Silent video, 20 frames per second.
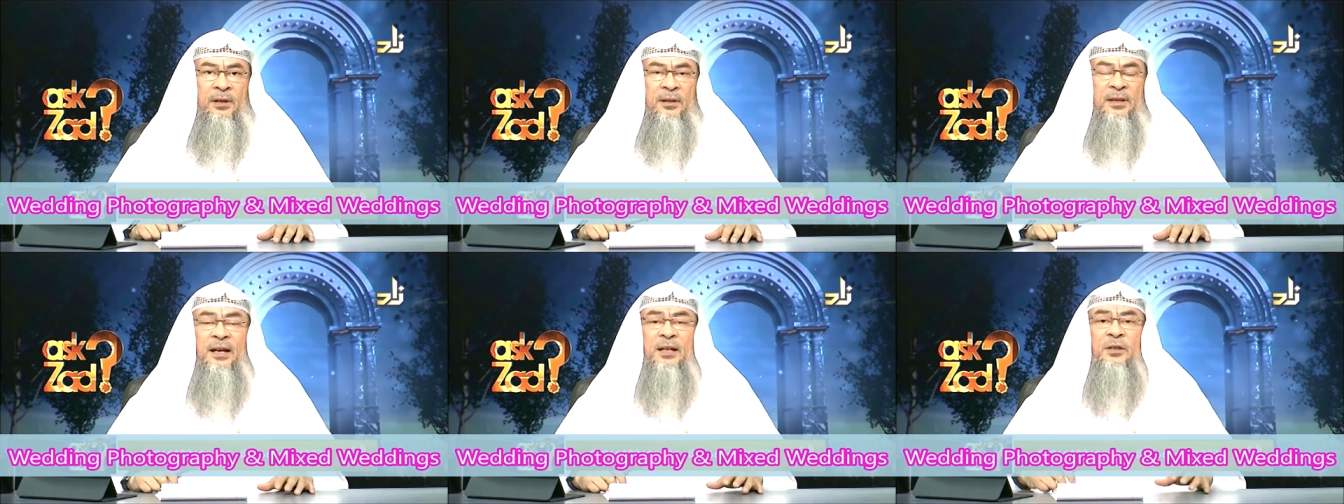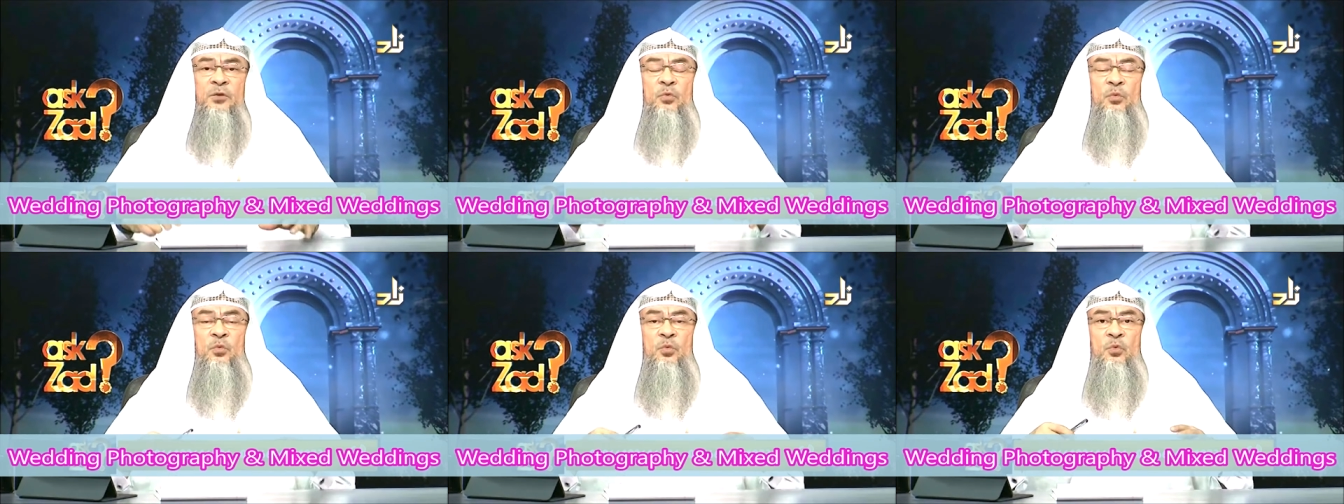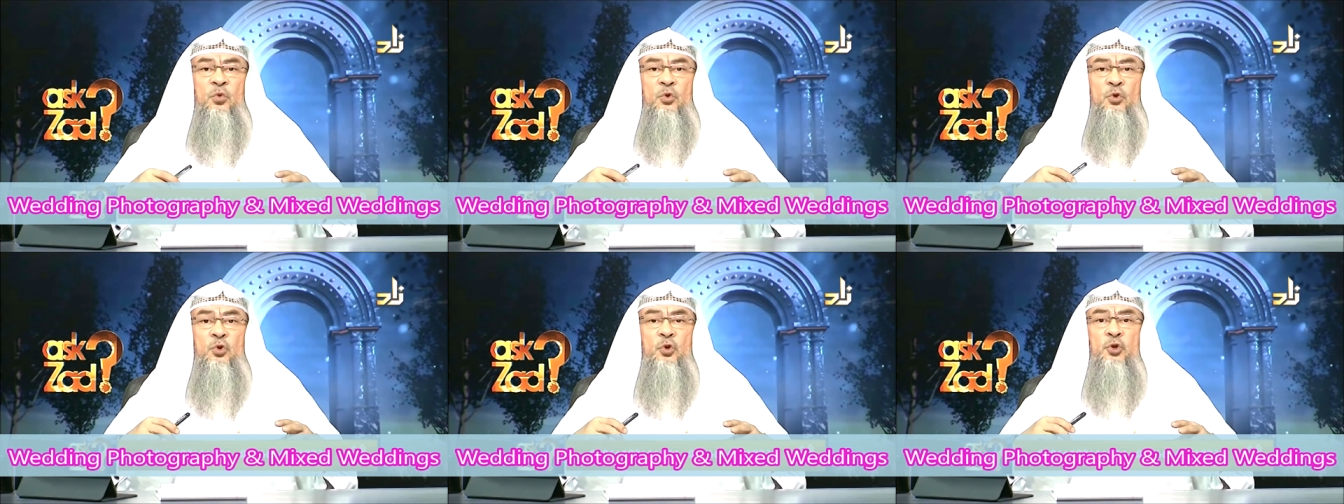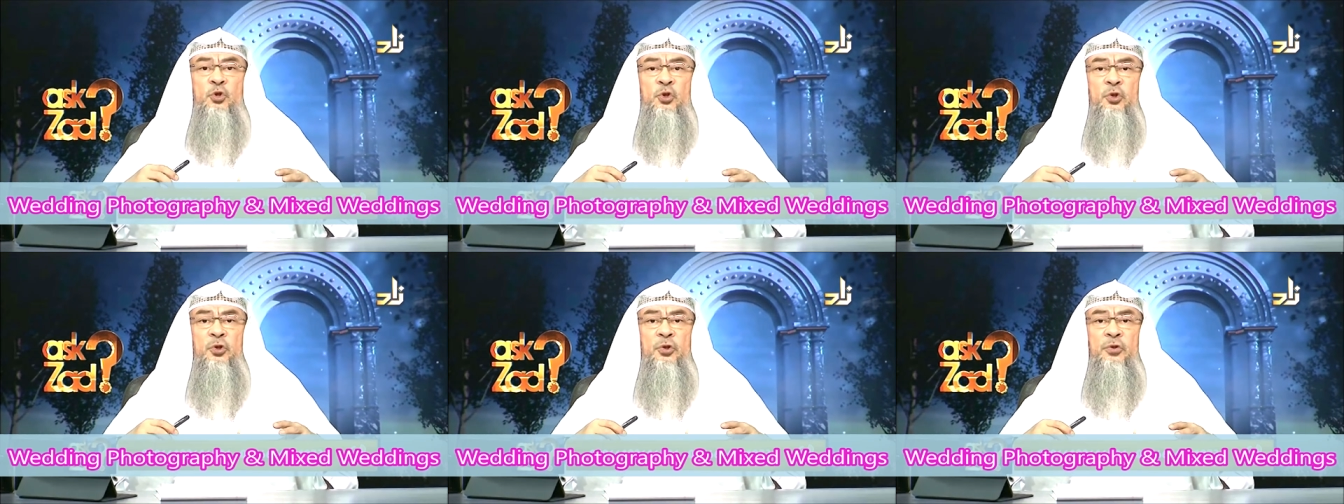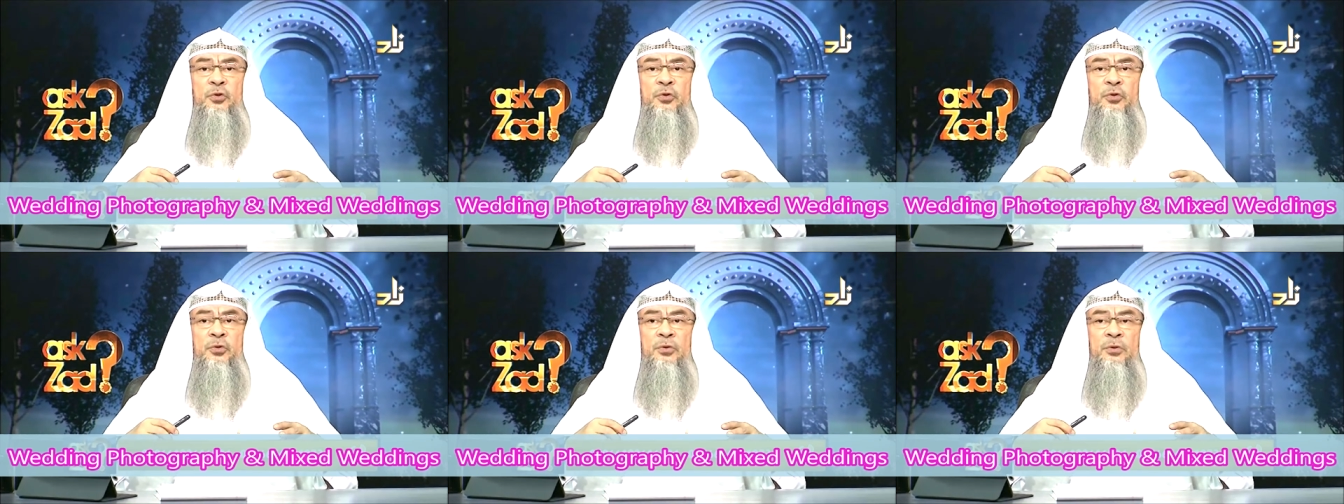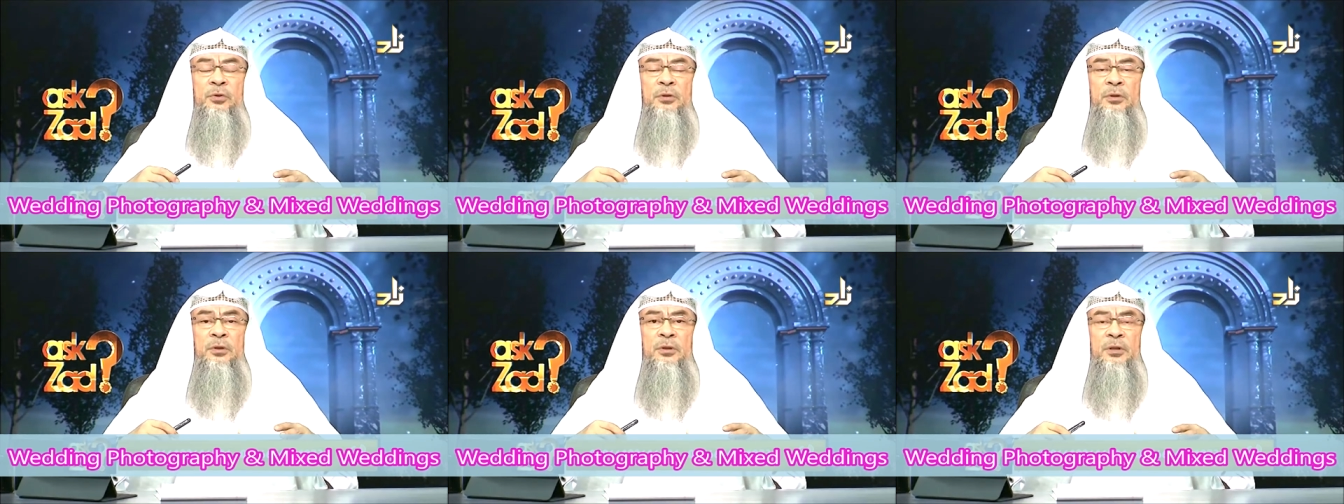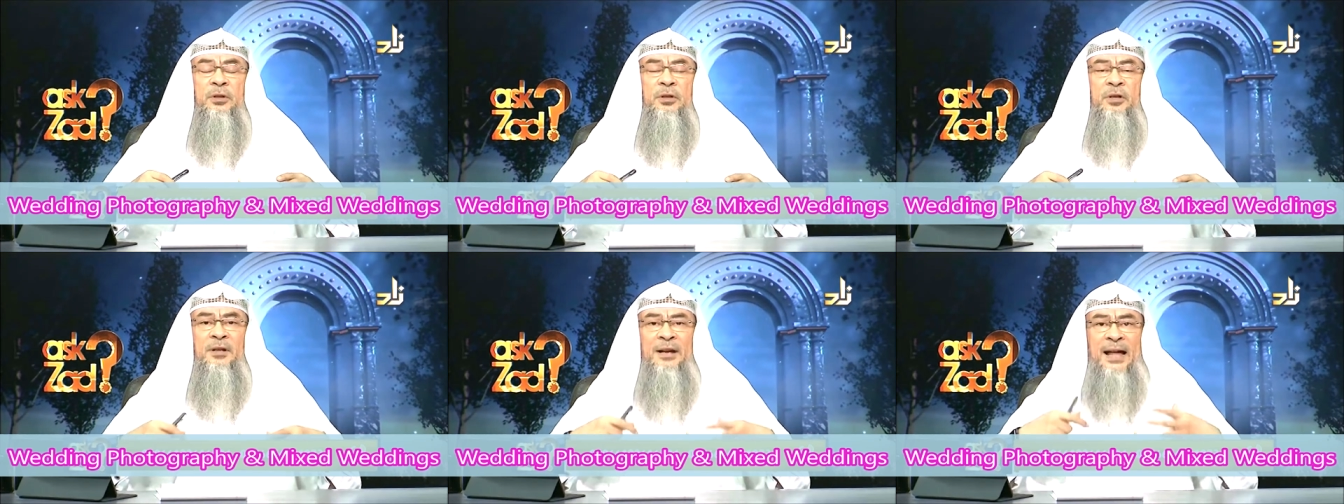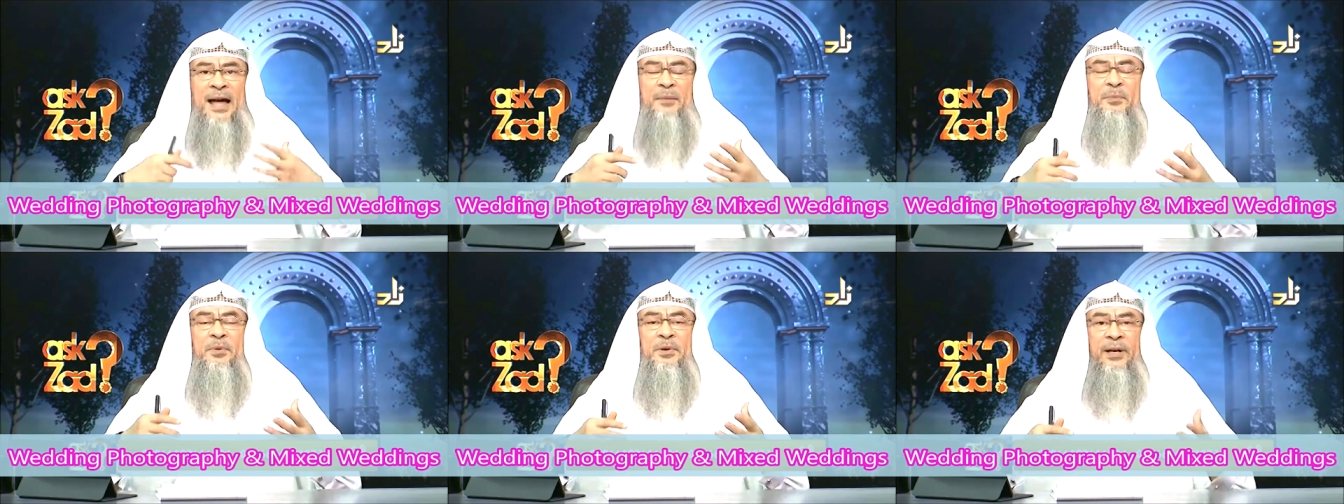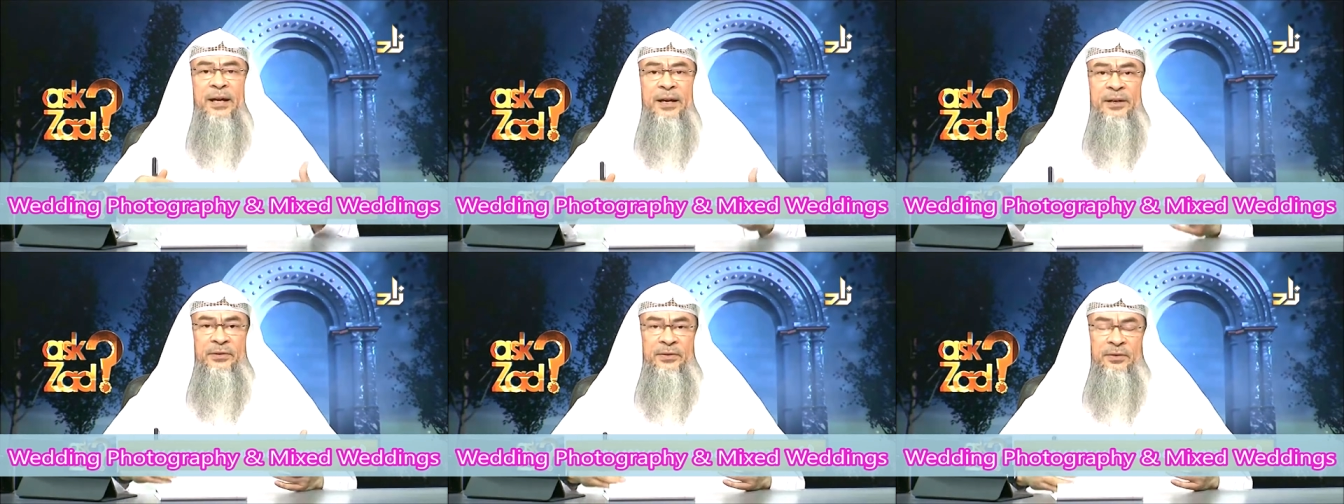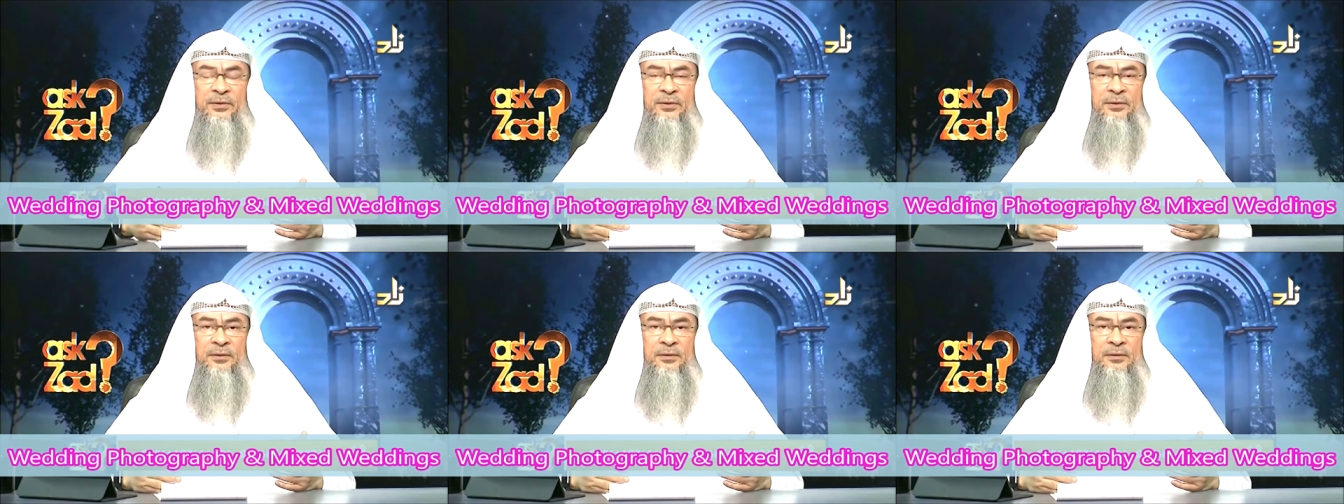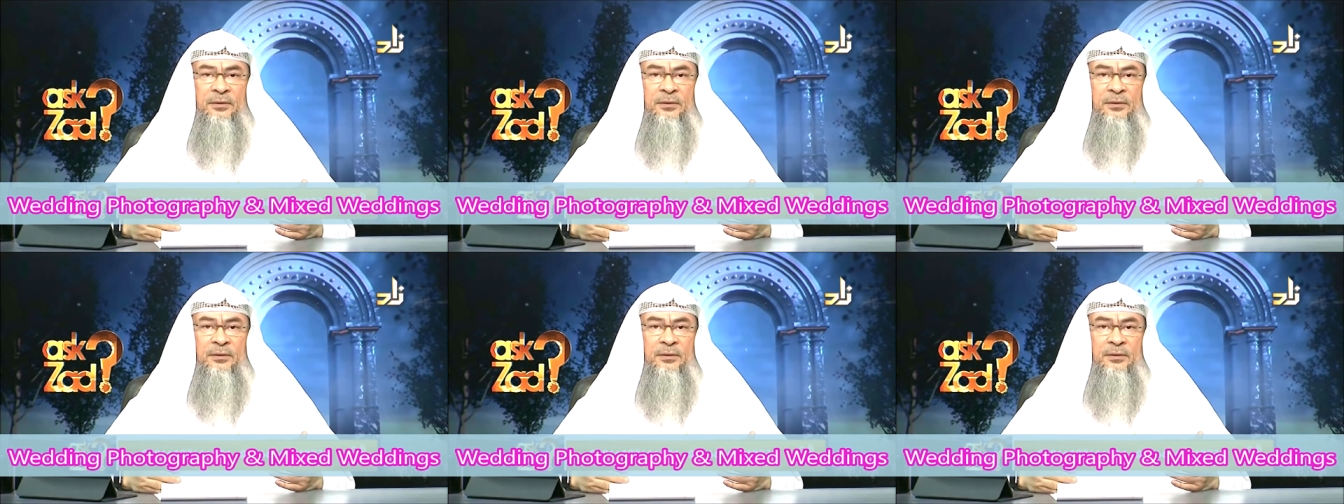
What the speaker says: that you should collaborate,